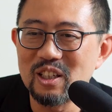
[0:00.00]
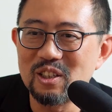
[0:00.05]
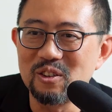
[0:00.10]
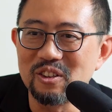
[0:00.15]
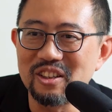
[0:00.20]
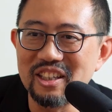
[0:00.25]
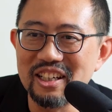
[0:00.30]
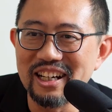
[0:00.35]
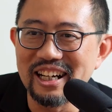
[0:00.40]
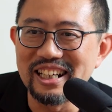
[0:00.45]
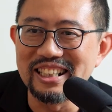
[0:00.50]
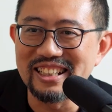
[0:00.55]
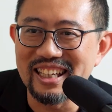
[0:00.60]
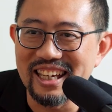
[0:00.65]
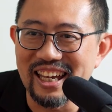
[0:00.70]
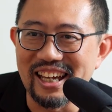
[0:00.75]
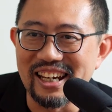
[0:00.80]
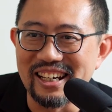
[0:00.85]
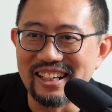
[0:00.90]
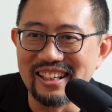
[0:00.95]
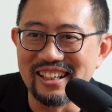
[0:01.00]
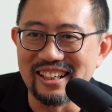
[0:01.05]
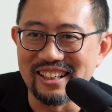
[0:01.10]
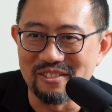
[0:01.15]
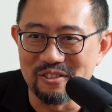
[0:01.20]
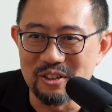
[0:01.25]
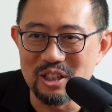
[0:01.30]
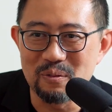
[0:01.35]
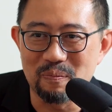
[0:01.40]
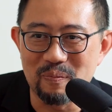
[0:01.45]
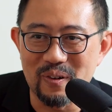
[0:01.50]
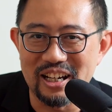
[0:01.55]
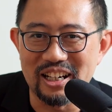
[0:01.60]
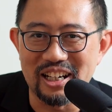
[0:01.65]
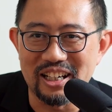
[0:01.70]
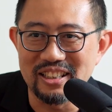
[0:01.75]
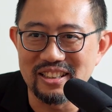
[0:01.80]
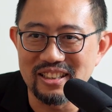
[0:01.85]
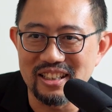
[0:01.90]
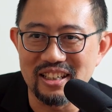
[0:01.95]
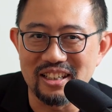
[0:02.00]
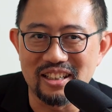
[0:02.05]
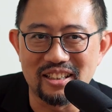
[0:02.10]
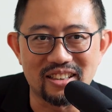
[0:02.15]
makes you think I scared? Like, which part I say?